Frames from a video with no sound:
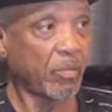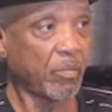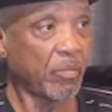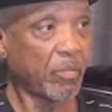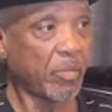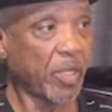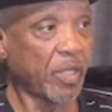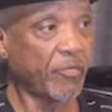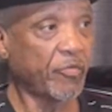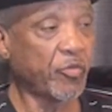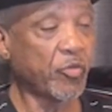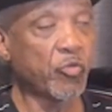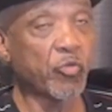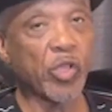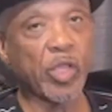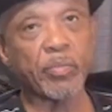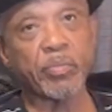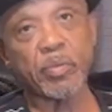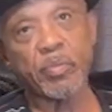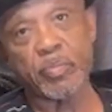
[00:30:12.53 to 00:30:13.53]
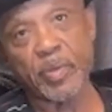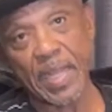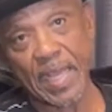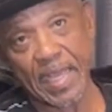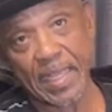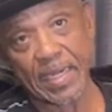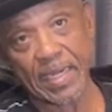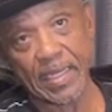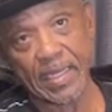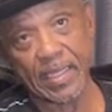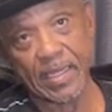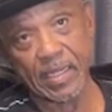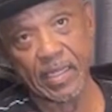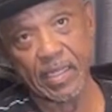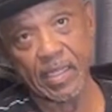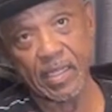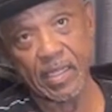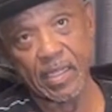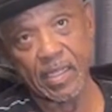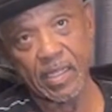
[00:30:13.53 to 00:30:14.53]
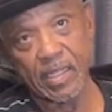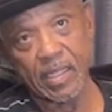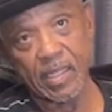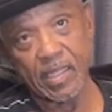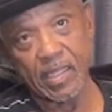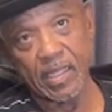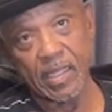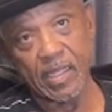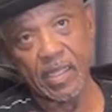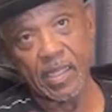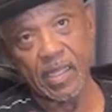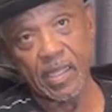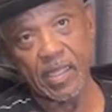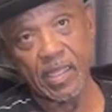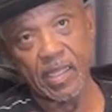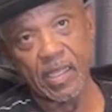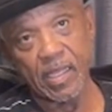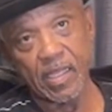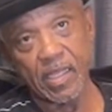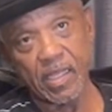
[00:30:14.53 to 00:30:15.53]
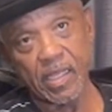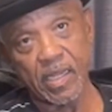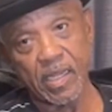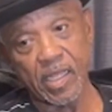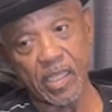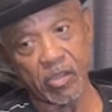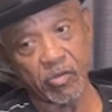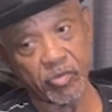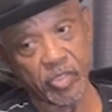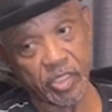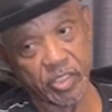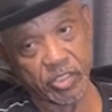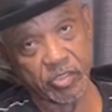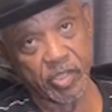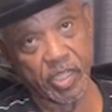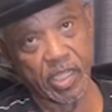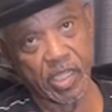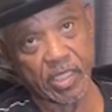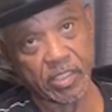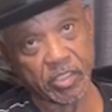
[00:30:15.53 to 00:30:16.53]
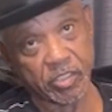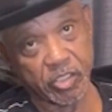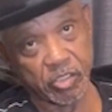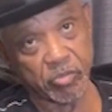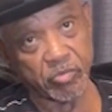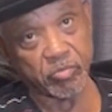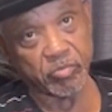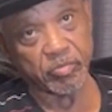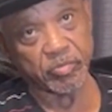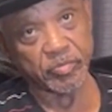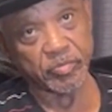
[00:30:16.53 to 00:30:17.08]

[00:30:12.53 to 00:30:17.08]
but if you raped a black lady, they gonna get your ass too.